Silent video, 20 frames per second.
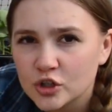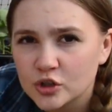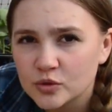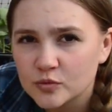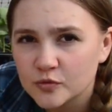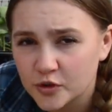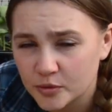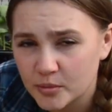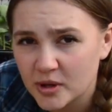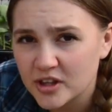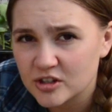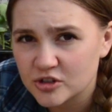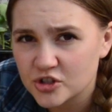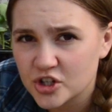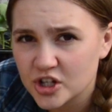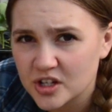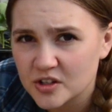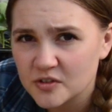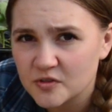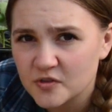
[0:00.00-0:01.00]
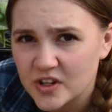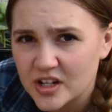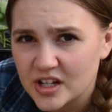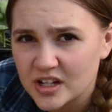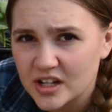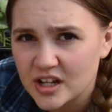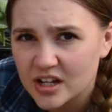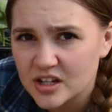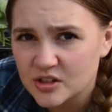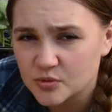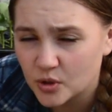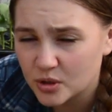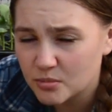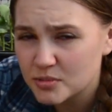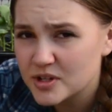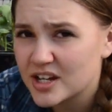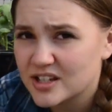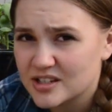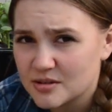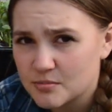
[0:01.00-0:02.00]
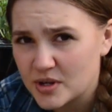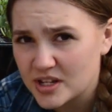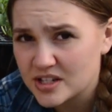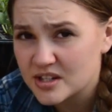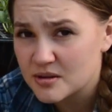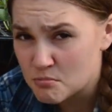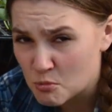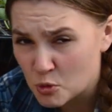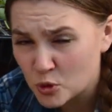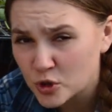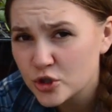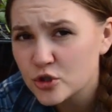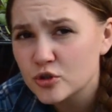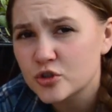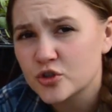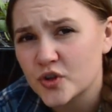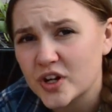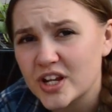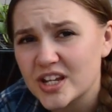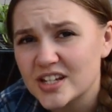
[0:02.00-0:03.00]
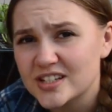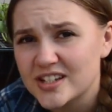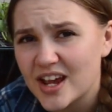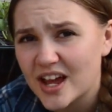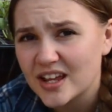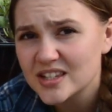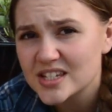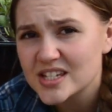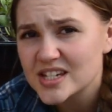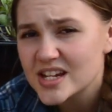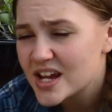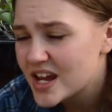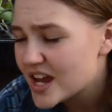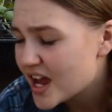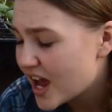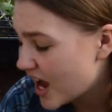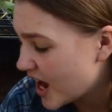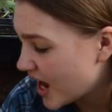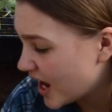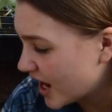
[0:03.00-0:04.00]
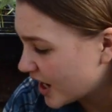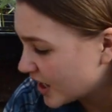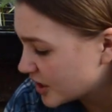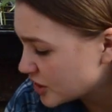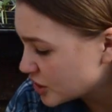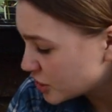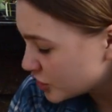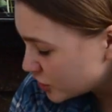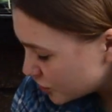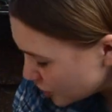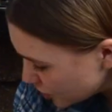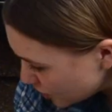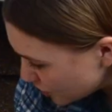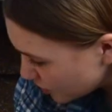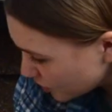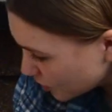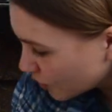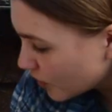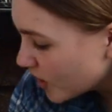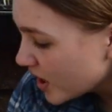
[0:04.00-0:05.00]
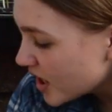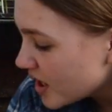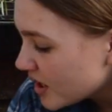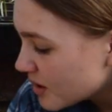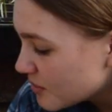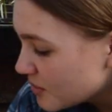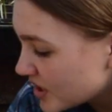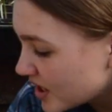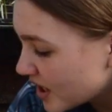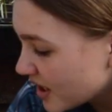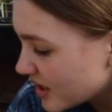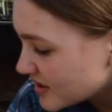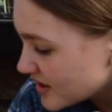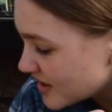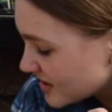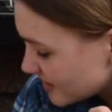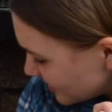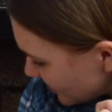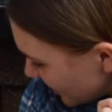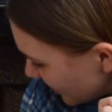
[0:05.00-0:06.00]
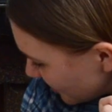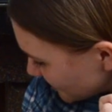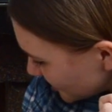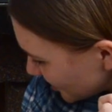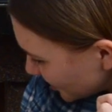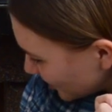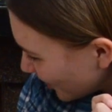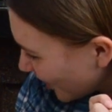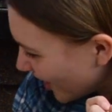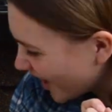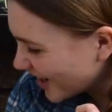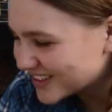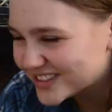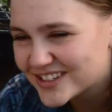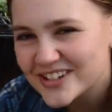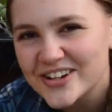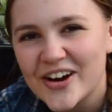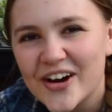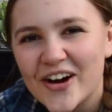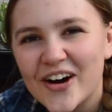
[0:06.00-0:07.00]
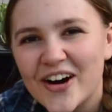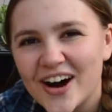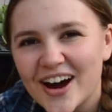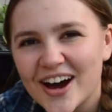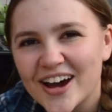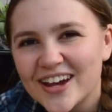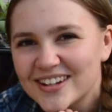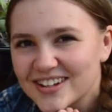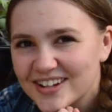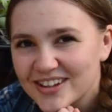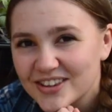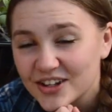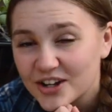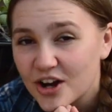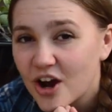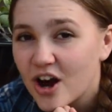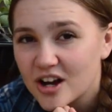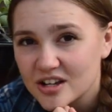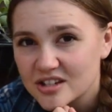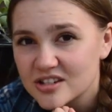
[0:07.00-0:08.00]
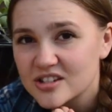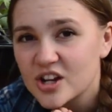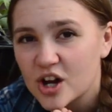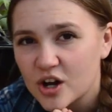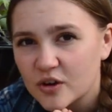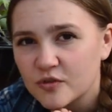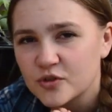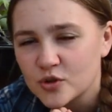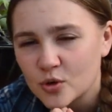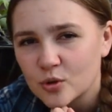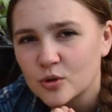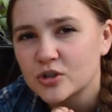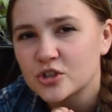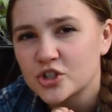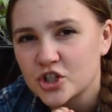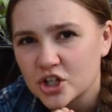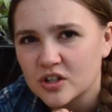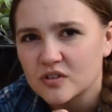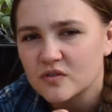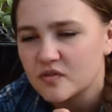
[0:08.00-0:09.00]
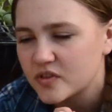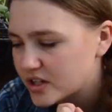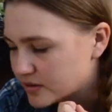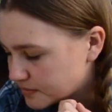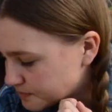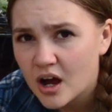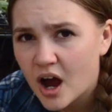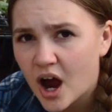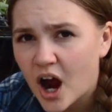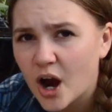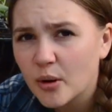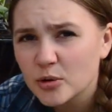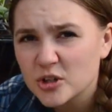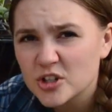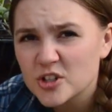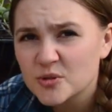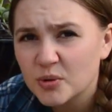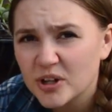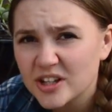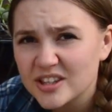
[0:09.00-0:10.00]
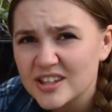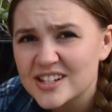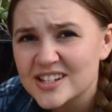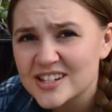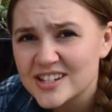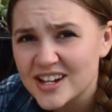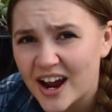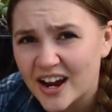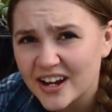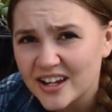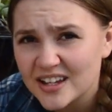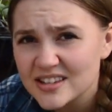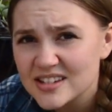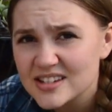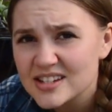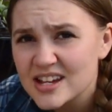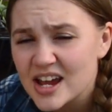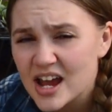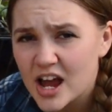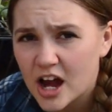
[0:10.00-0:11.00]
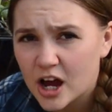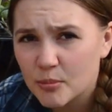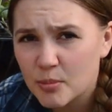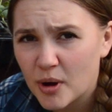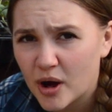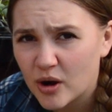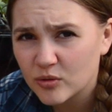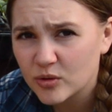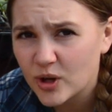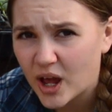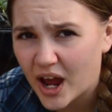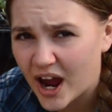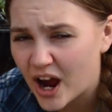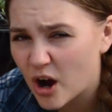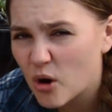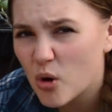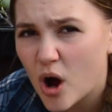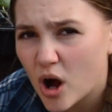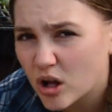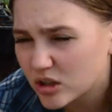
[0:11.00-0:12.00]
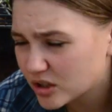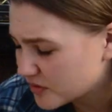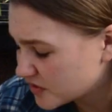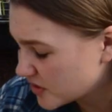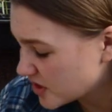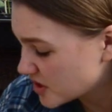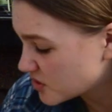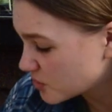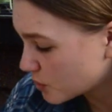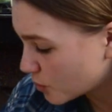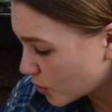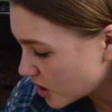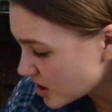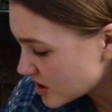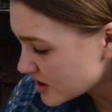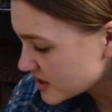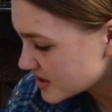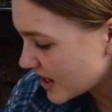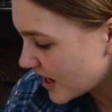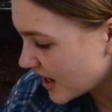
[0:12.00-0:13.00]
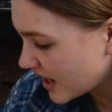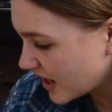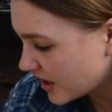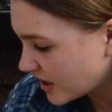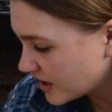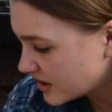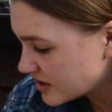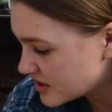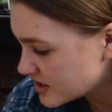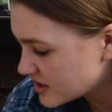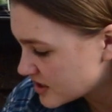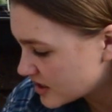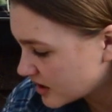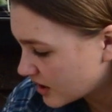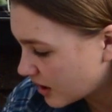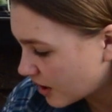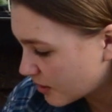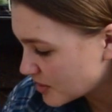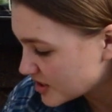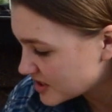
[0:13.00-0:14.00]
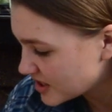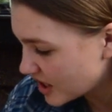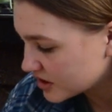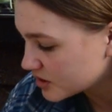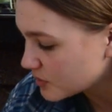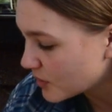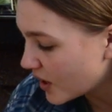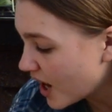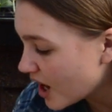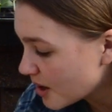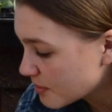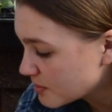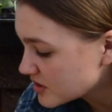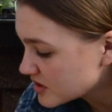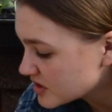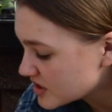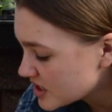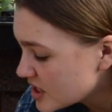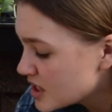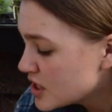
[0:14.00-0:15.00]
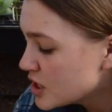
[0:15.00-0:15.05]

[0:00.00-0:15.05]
ferment their chicken feed is, one, because it makes it more nutrient dense, and two, because it saves a lot on the cost of your chicken feed. I will explain the science about how all of this works and exactly what happens